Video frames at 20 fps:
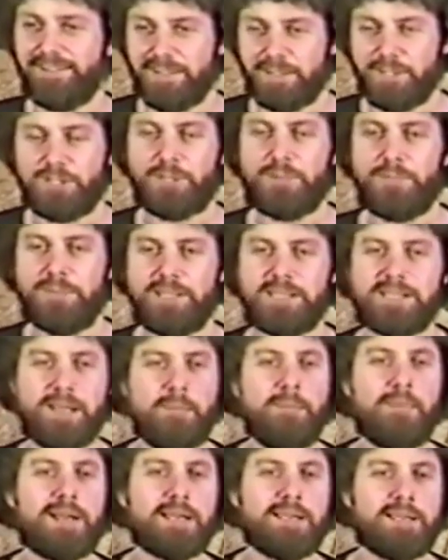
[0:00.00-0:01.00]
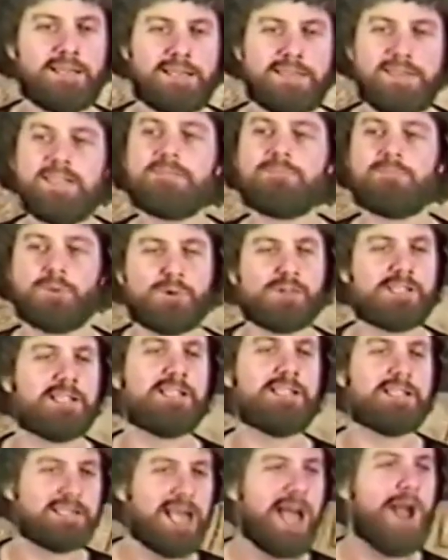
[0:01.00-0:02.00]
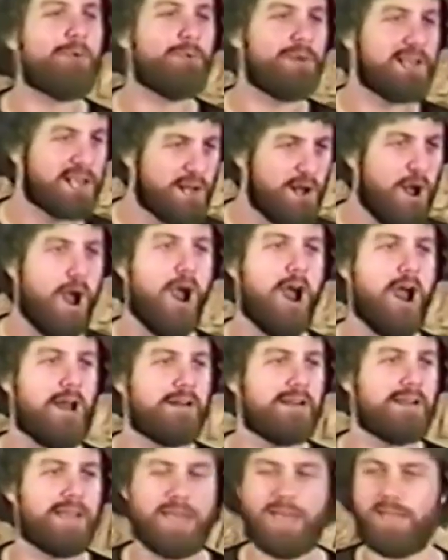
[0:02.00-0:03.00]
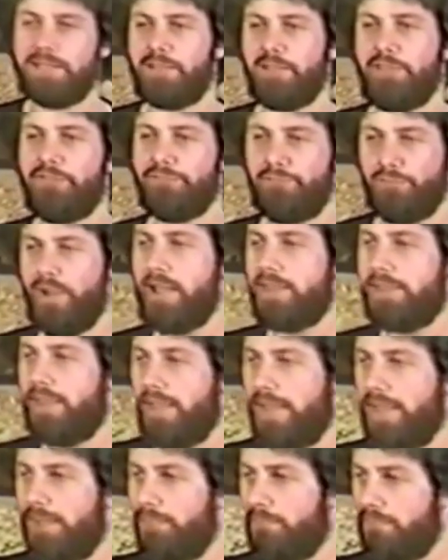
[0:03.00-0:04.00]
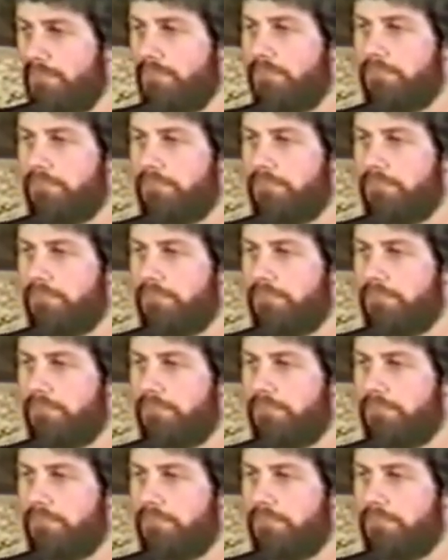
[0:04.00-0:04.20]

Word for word: It should be somebody that this person does not regard as a threat to him.